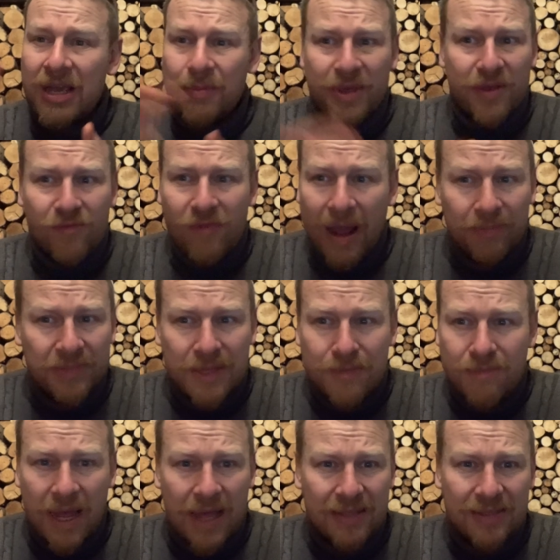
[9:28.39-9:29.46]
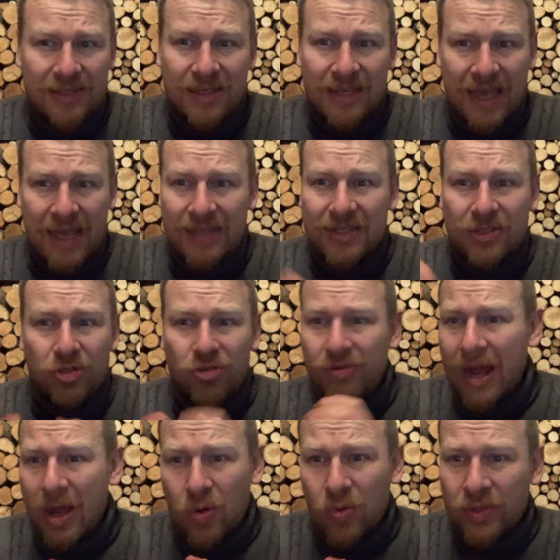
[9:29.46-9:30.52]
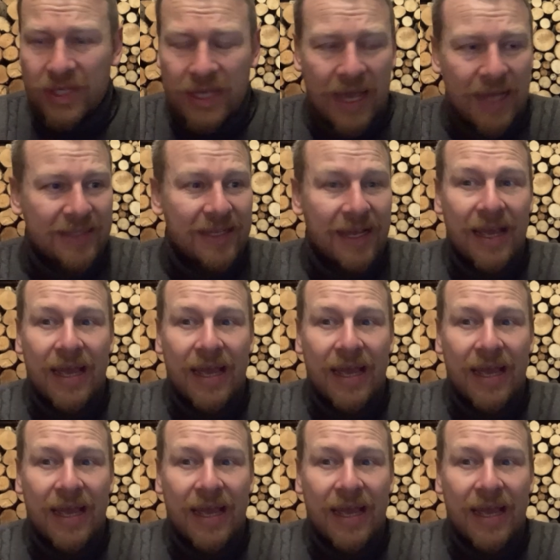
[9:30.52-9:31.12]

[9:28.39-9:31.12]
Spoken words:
Being wrapped in mats, yes. Drowned, yes.